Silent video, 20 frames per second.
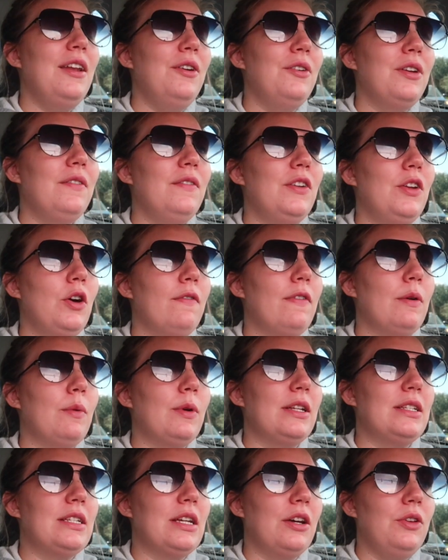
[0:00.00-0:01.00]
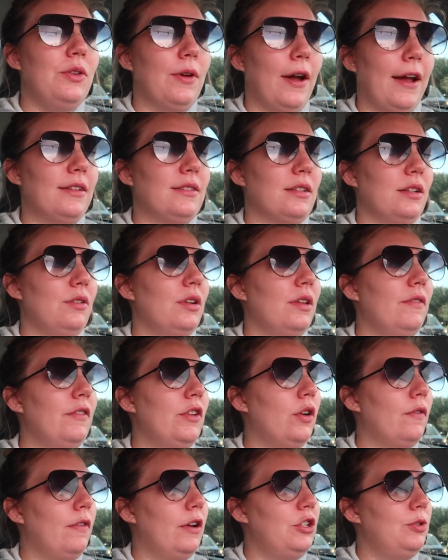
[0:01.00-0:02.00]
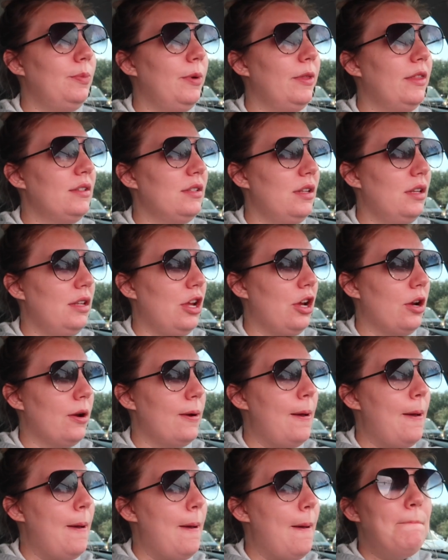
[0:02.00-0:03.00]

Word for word: I don't even know if I want to tell you guys. I don't even know if I should put this in here.